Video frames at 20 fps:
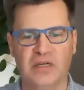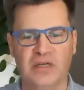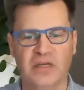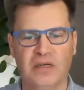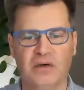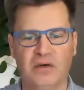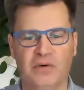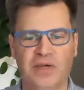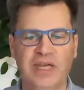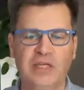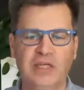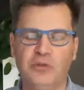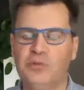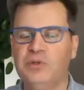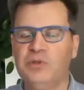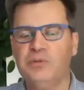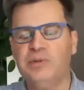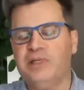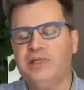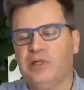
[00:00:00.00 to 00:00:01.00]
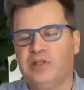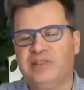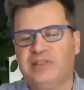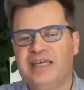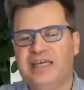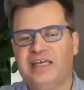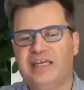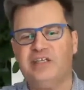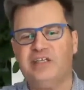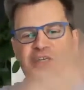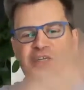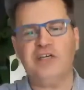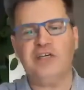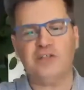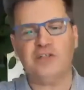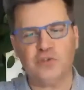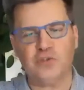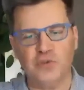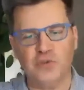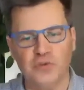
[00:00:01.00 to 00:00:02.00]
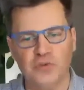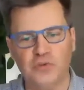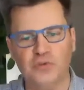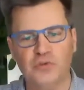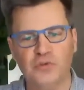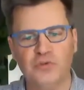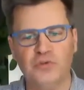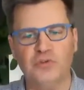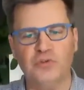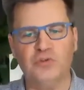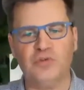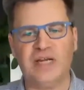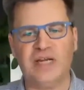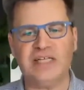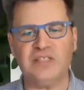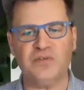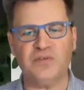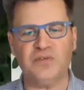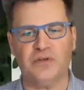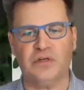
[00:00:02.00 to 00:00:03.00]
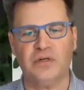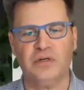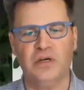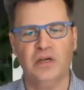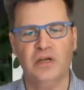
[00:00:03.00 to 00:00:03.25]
Okay, it will take a year to do the transfer,